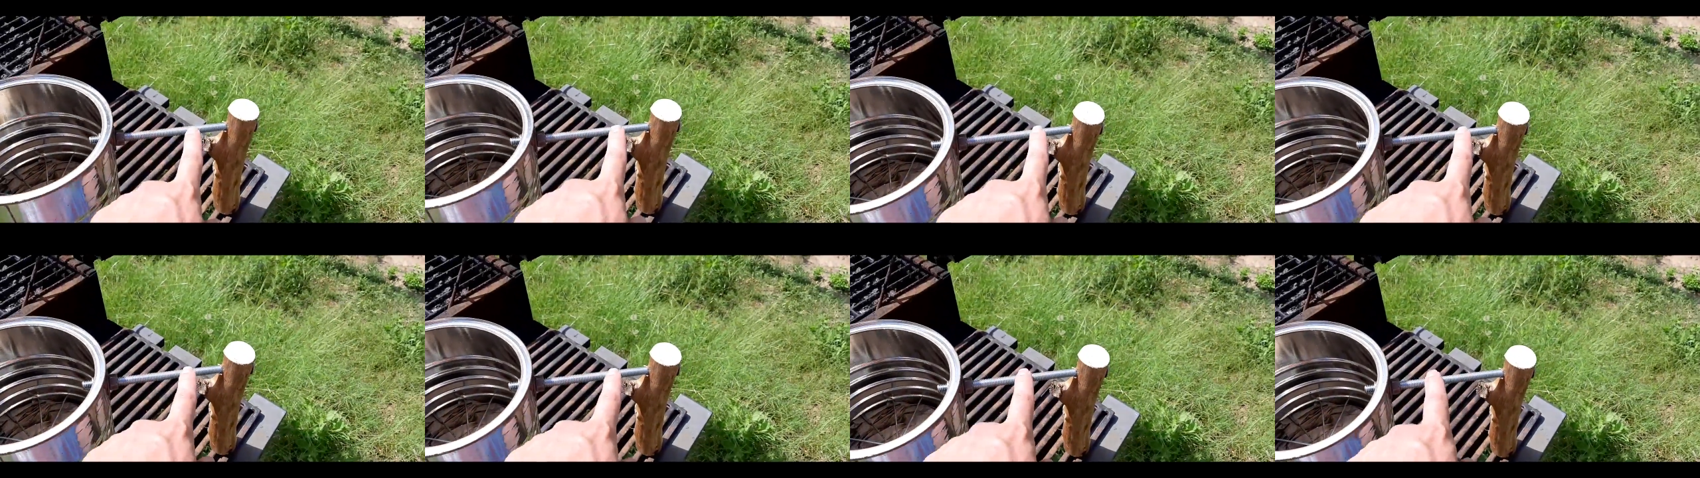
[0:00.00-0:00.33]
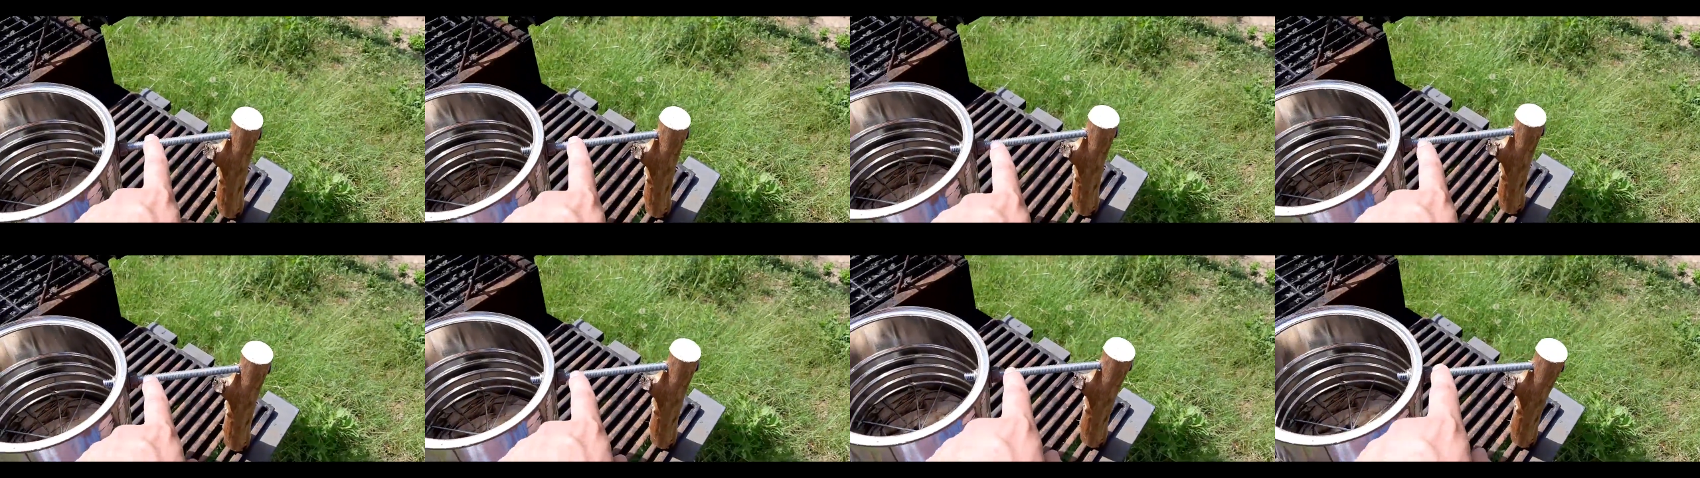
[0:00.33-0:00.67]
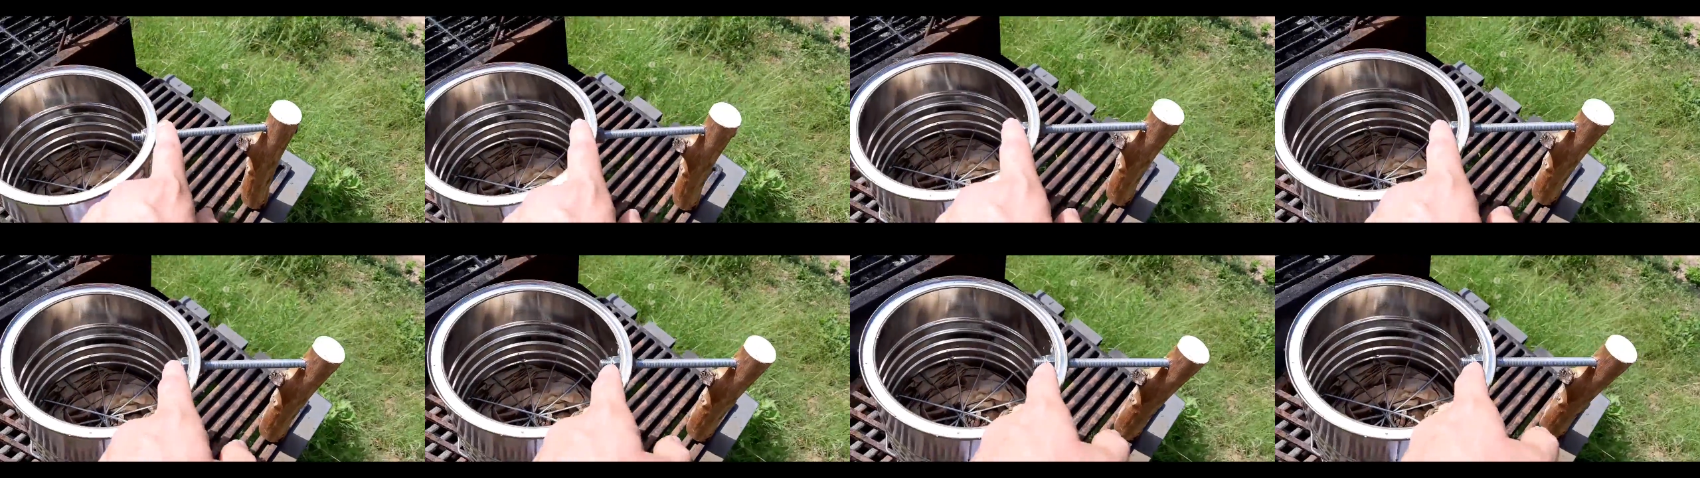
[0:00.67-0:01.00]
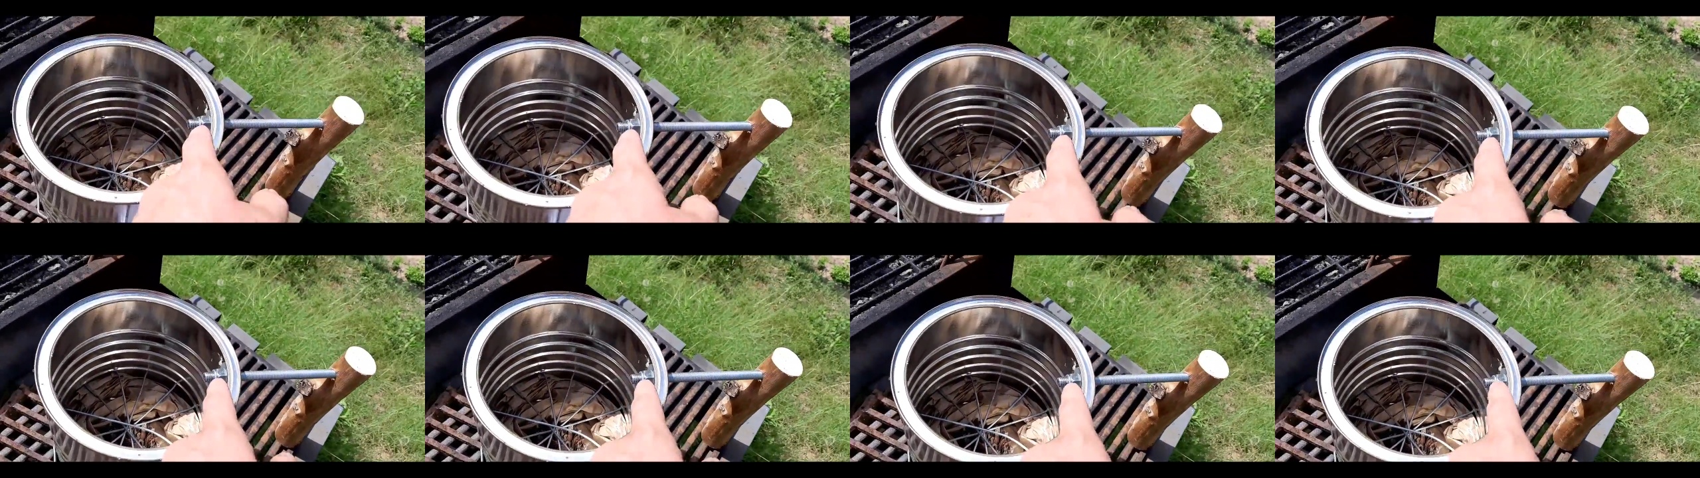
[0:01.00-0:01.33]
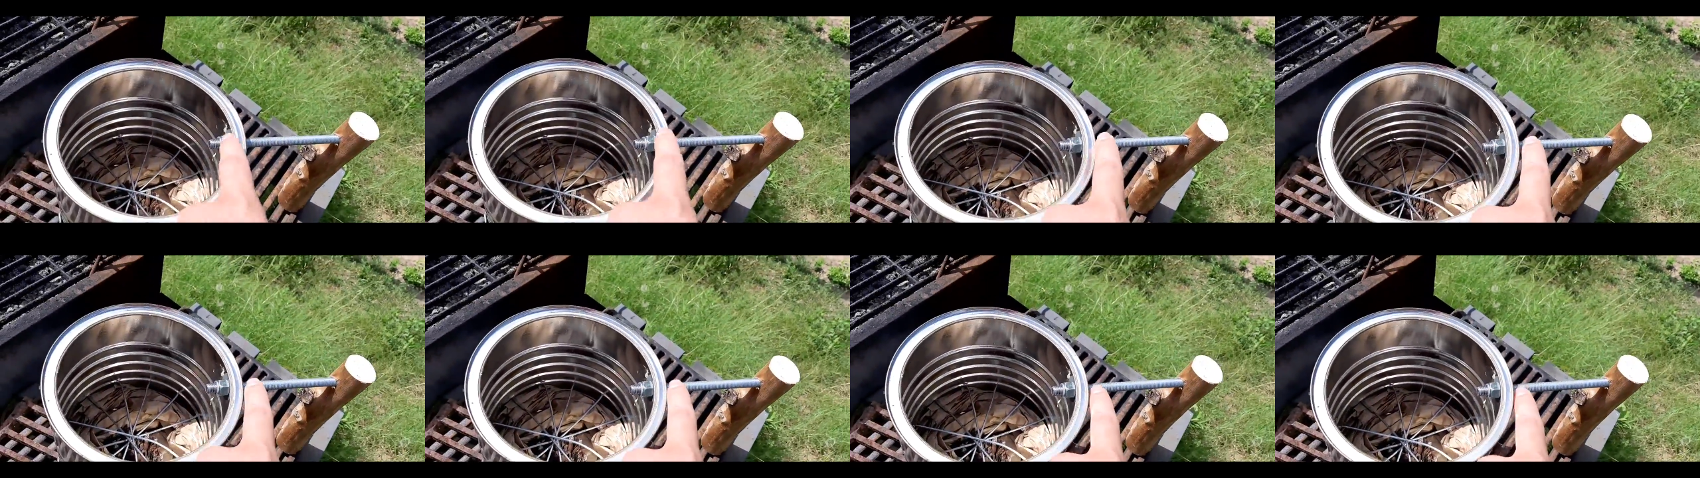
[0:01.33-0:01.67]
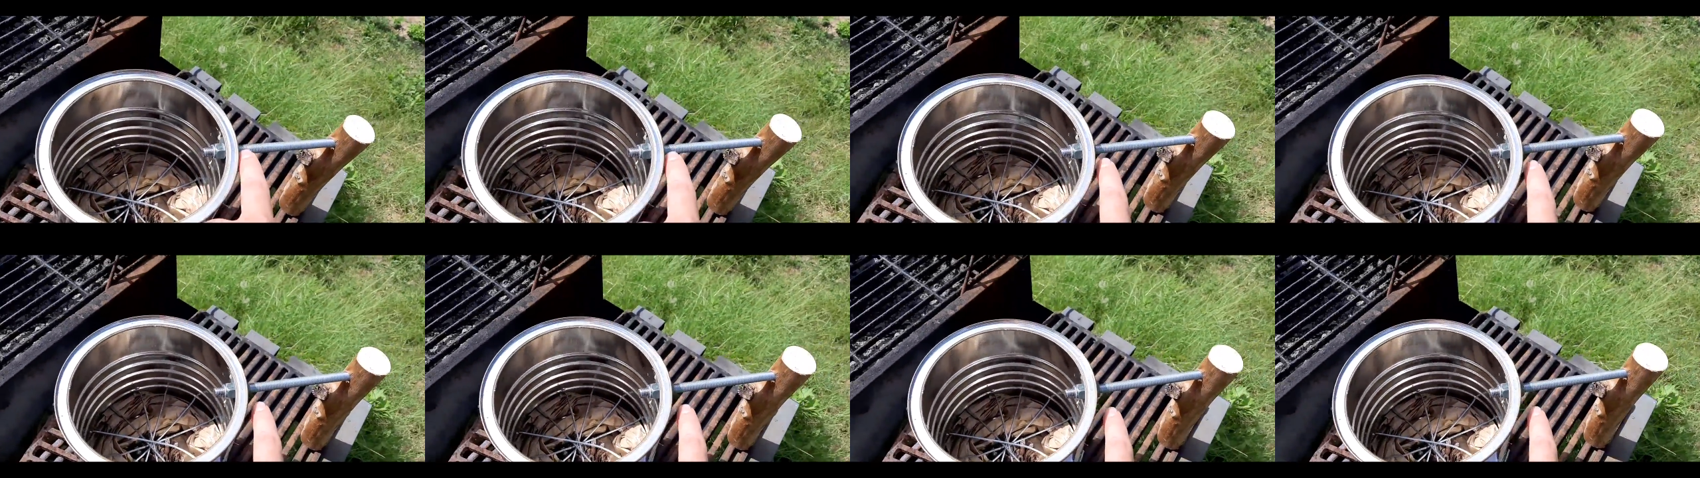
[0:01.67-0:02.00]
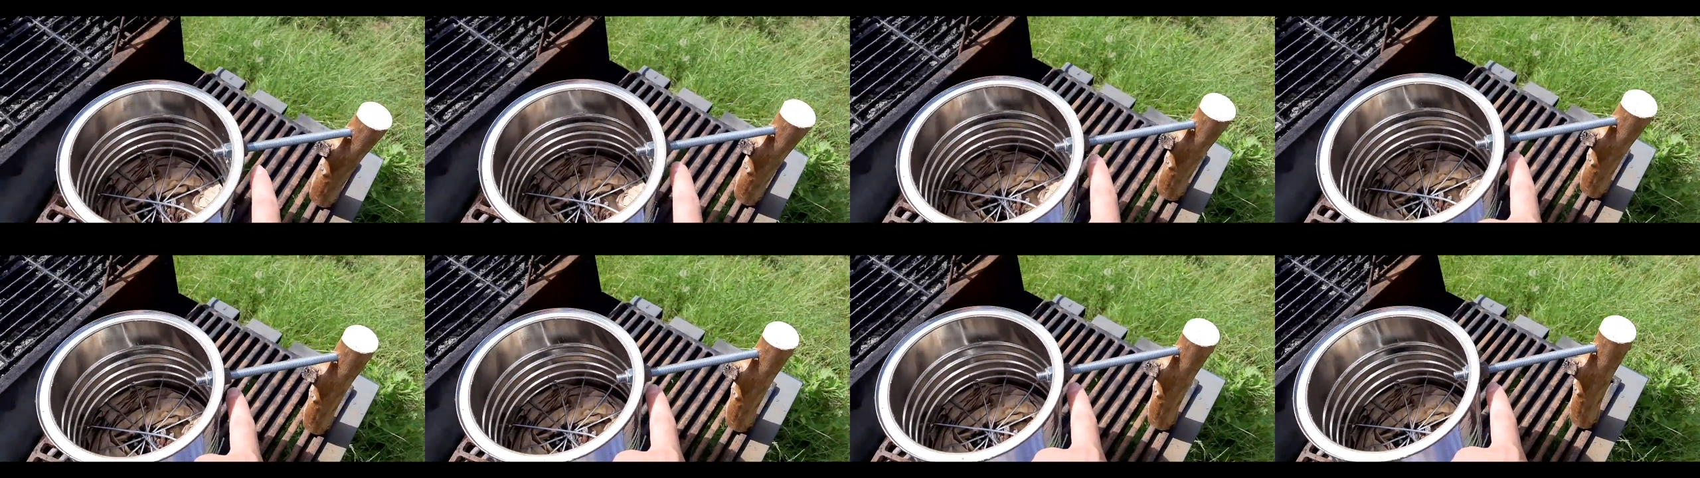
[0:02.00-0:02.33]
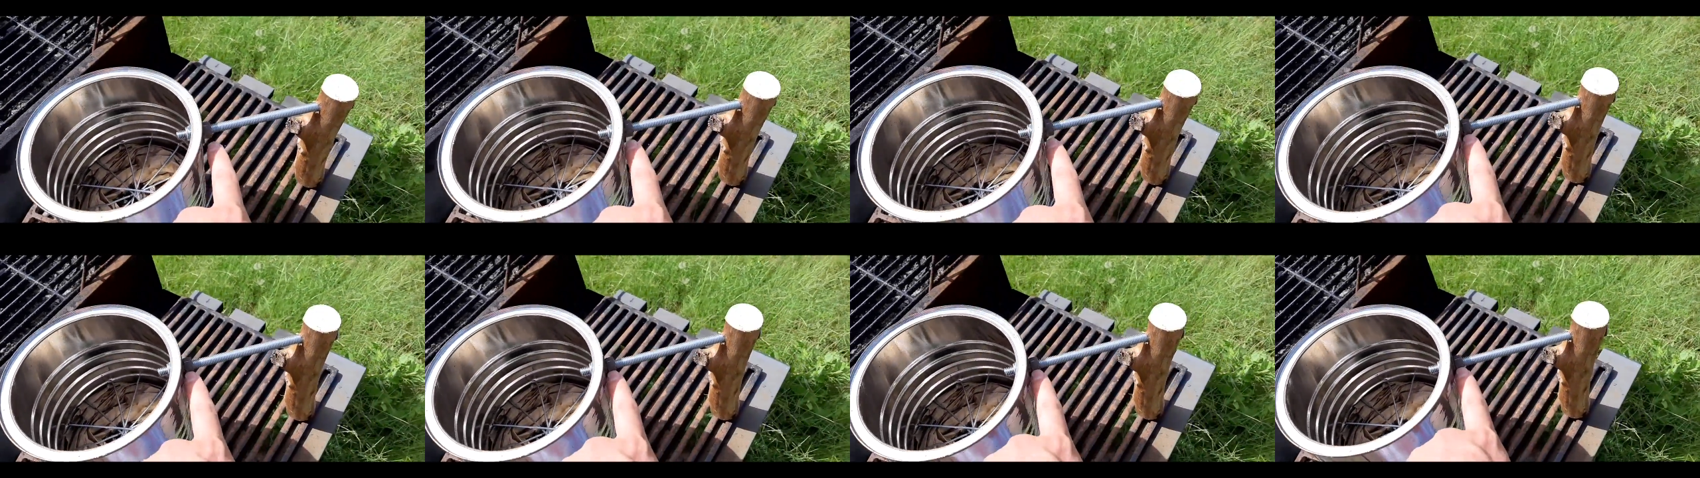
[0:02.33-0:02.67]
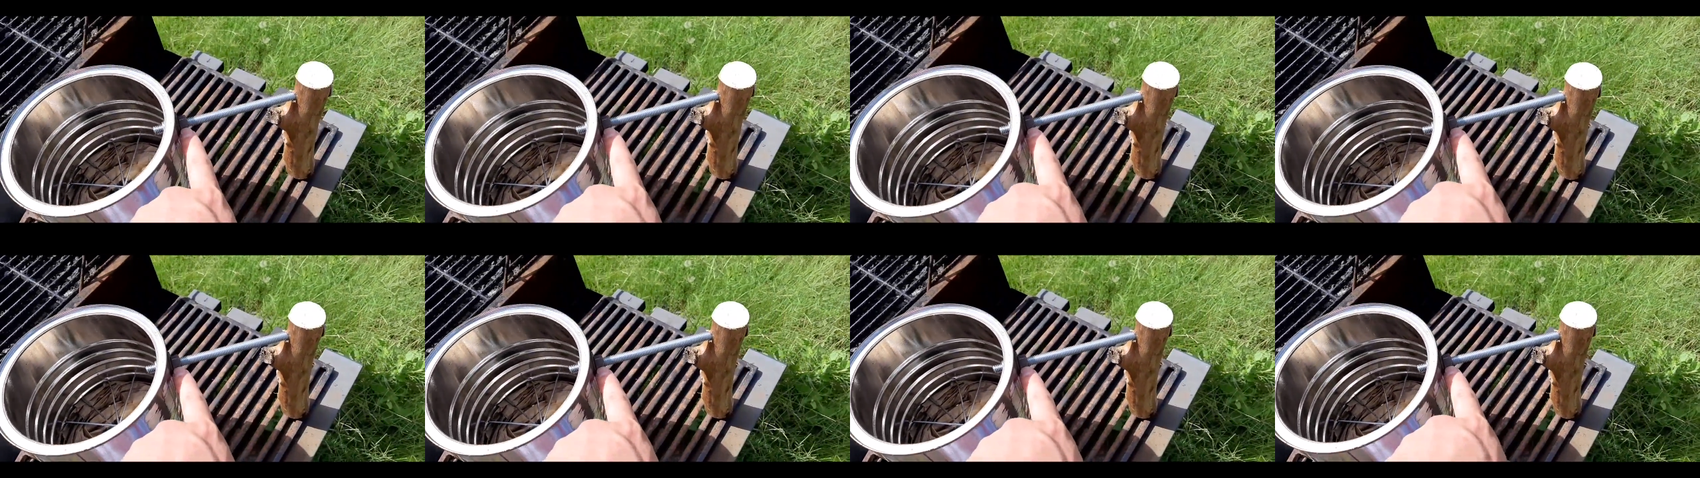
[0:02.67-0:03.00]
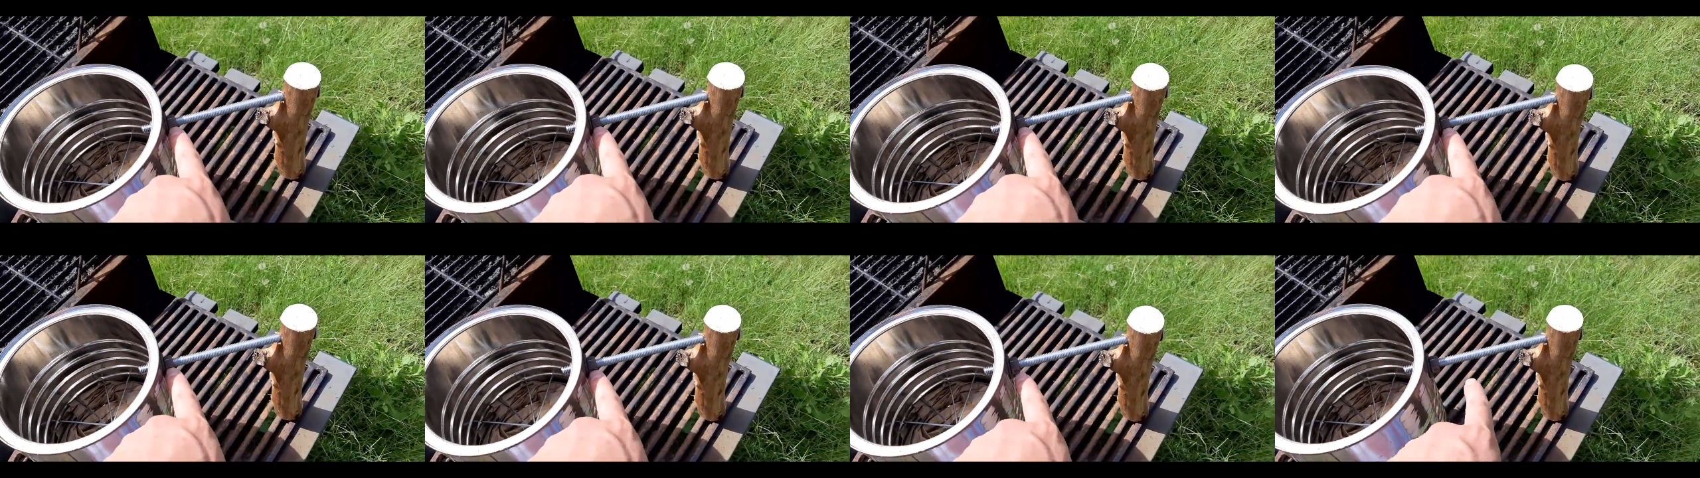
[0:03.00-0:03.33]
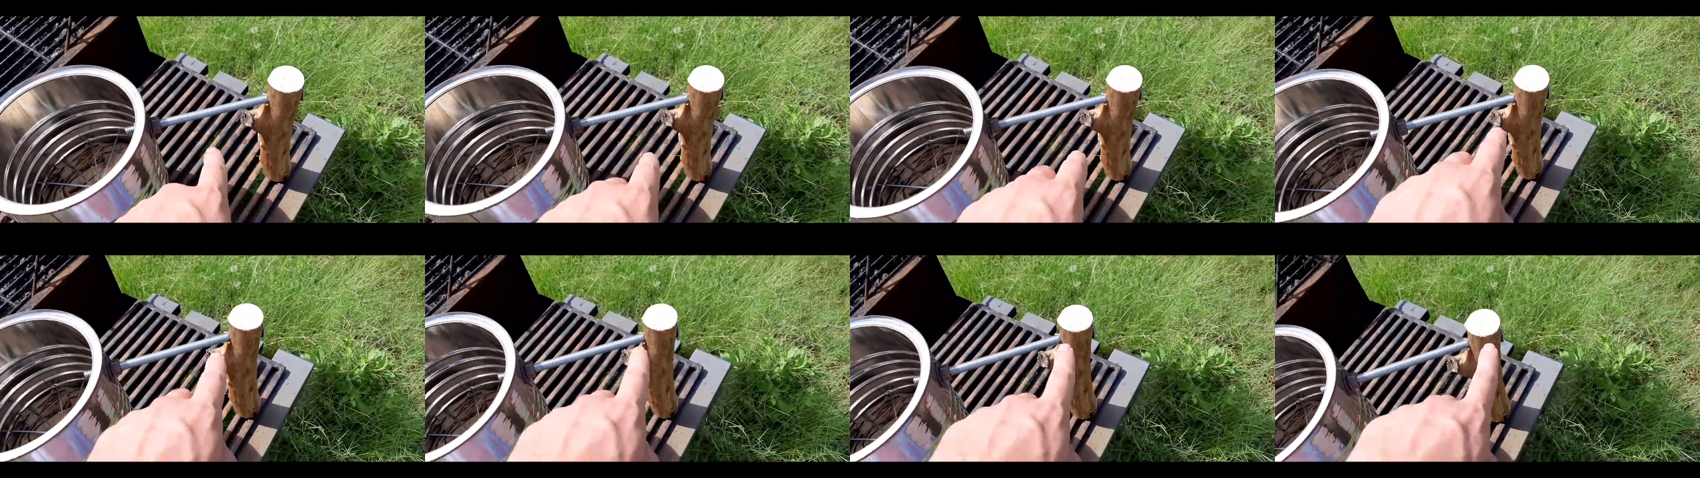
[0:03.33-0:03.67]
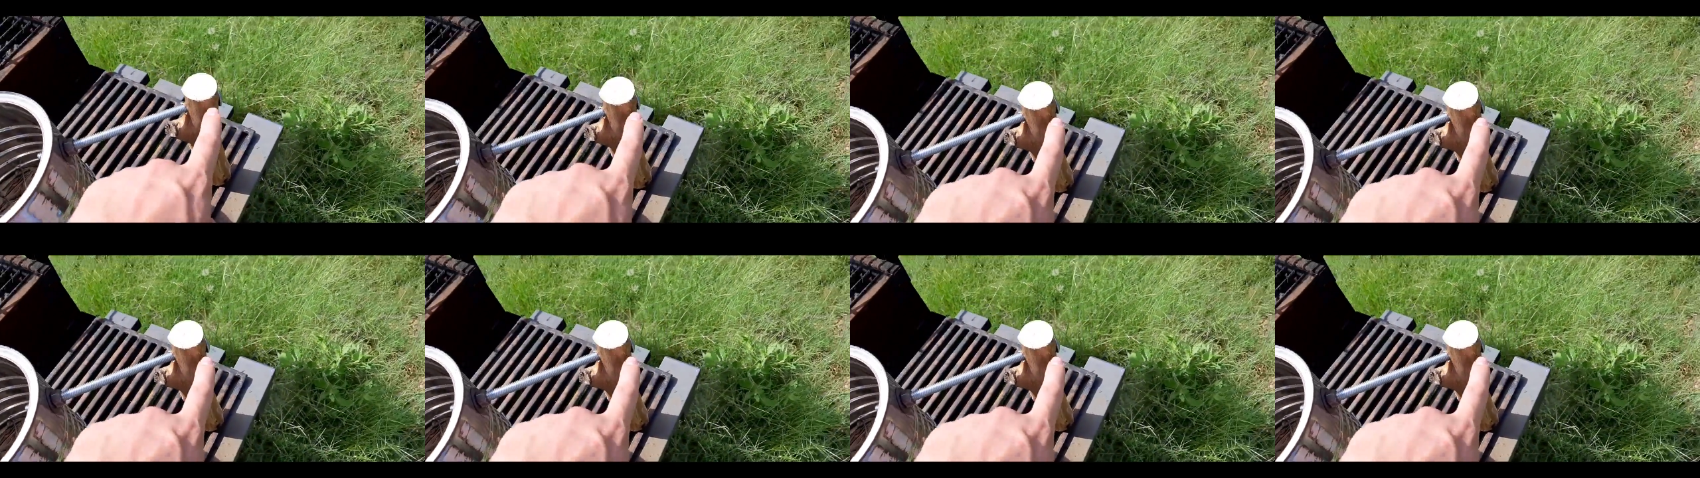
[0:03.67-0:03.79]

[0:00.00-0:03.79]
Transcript: Nobody's mouth can be seen.